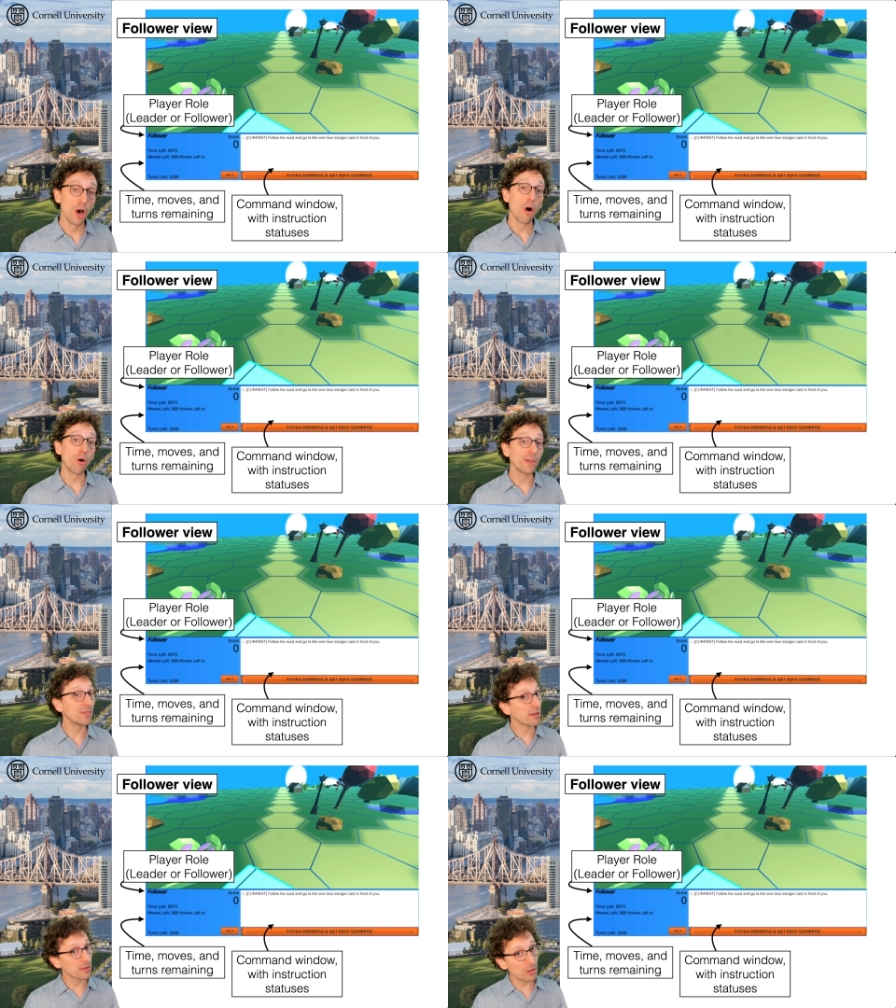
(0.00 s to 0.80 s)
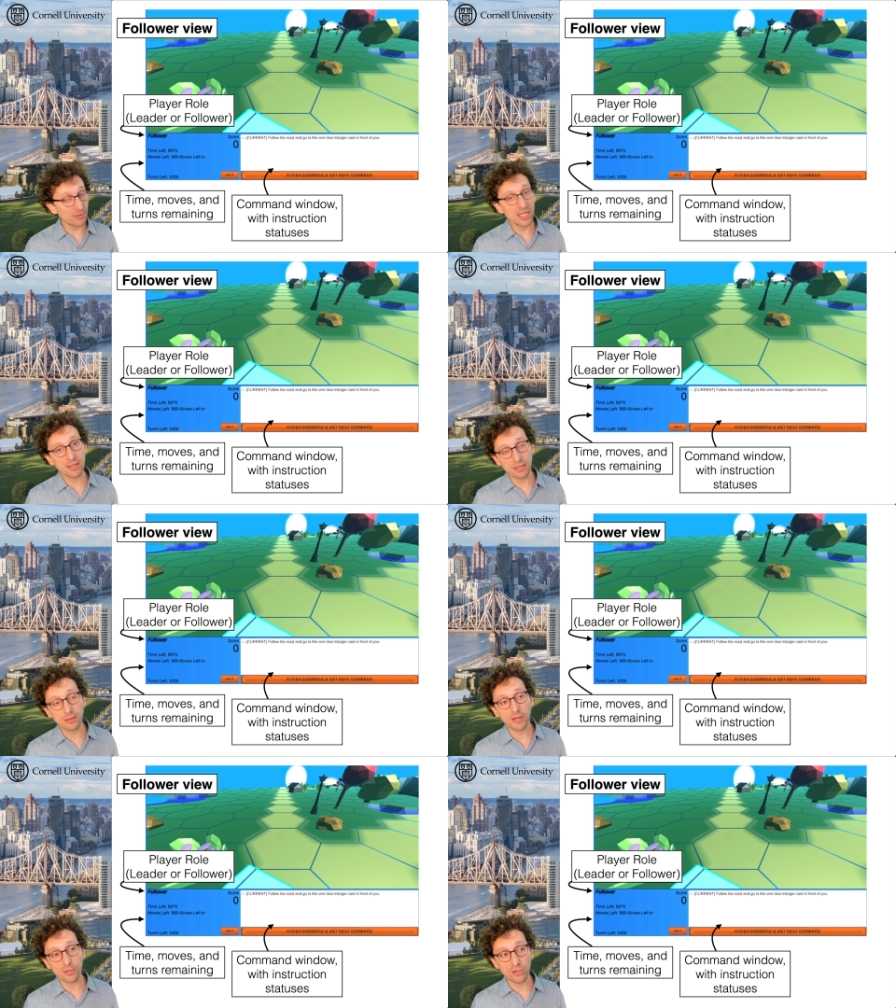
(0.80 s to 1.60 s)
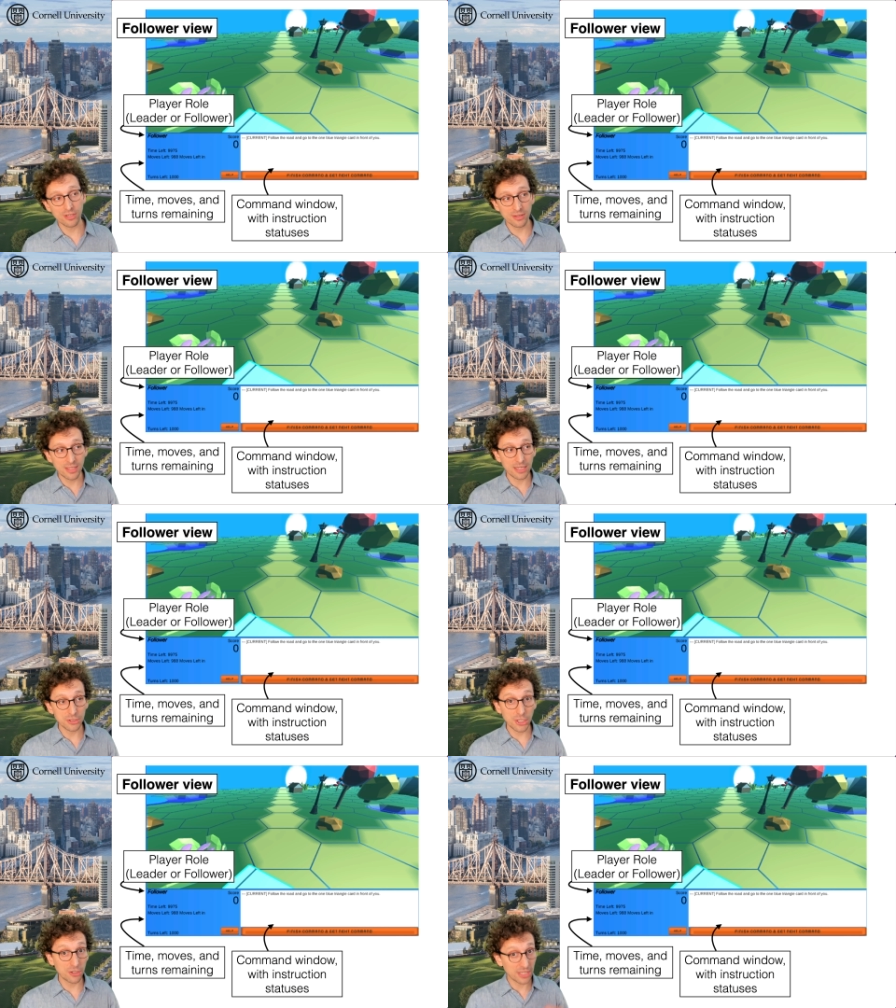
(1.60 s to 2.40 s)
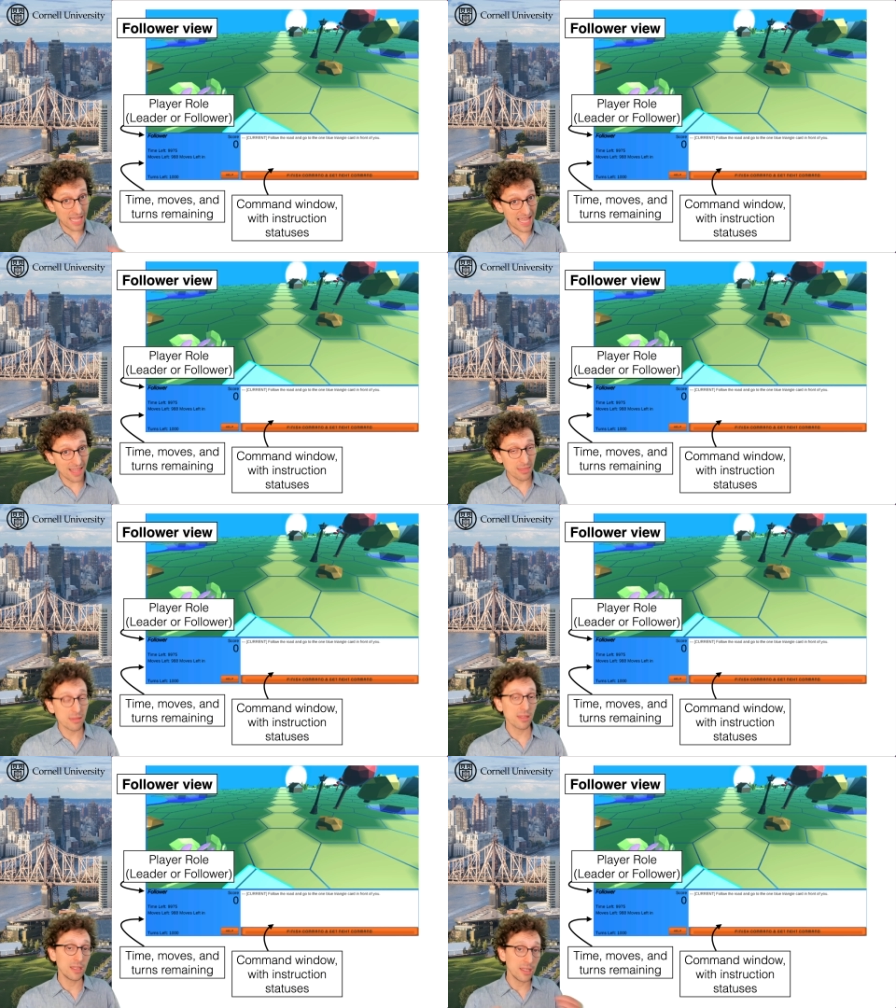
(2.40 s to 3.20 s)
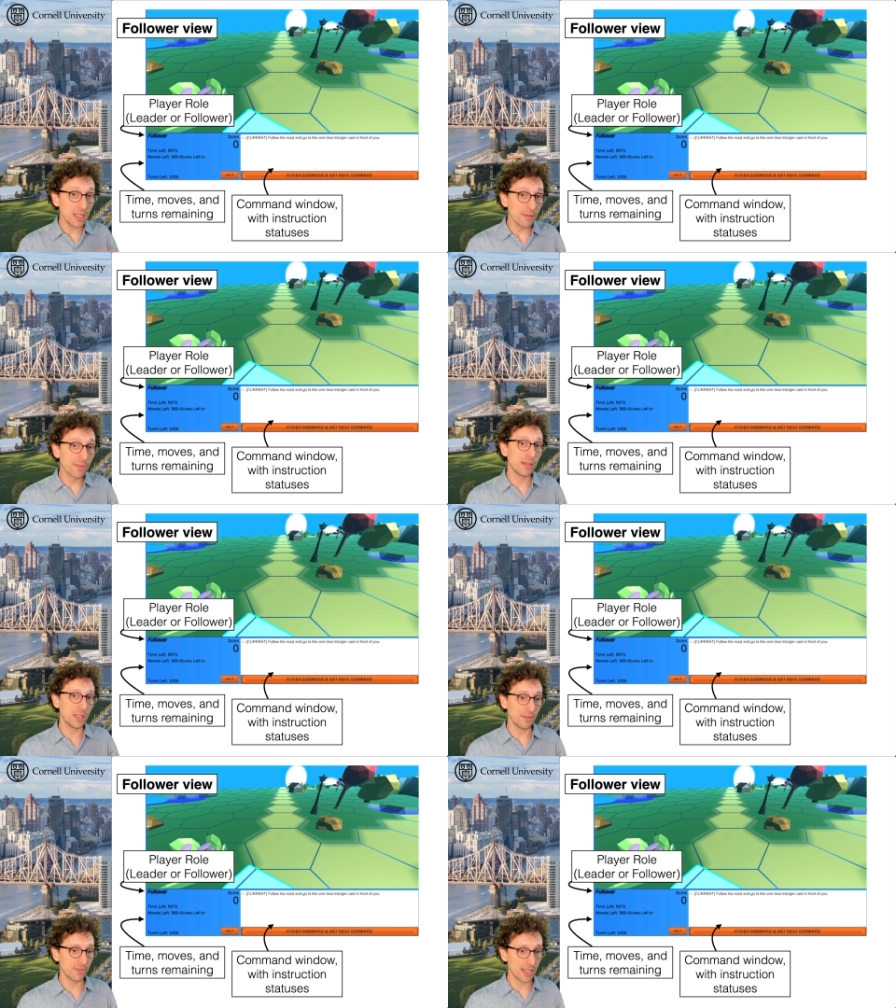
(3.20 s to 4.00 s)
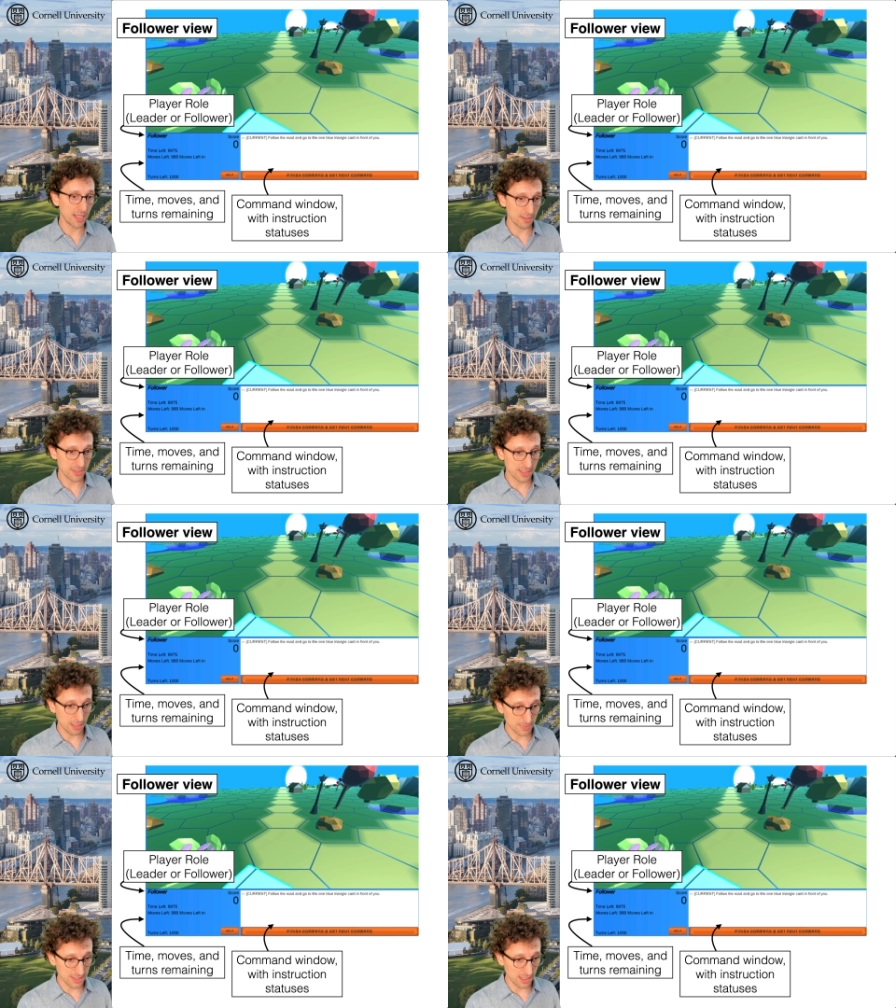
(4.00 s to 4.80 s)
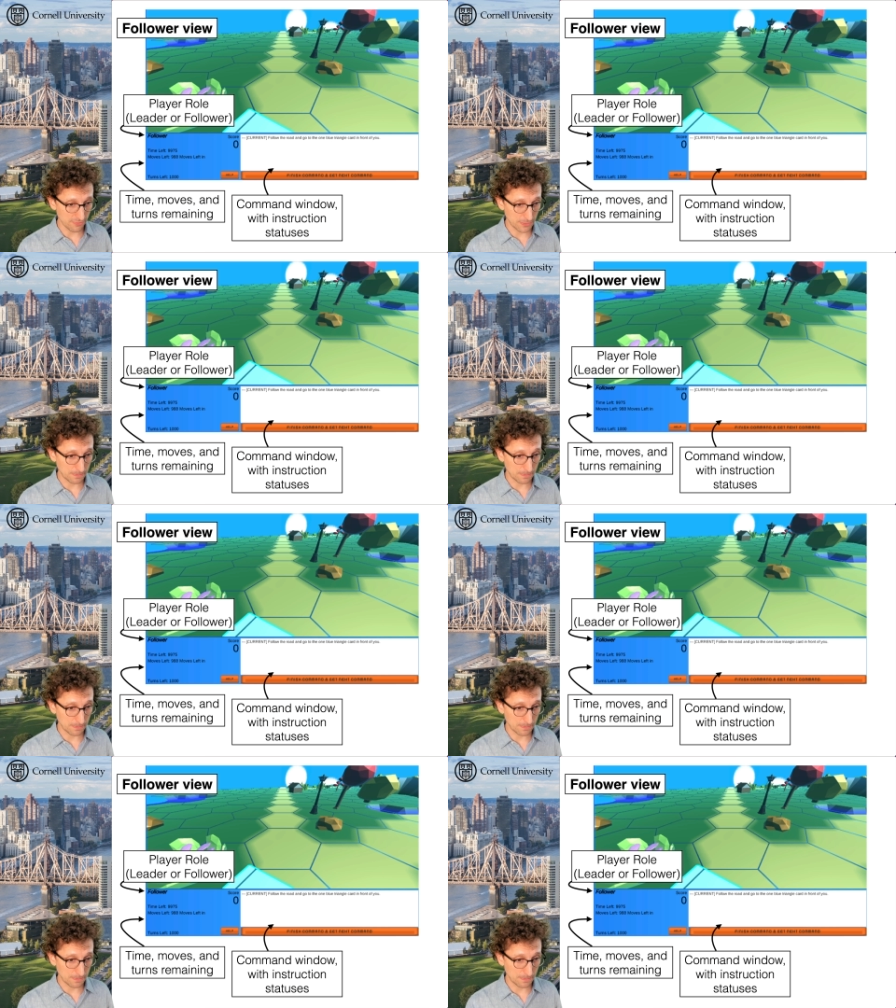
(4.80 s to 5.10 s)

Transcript: or if there is no next instruction, their turn ends even if they have steps left.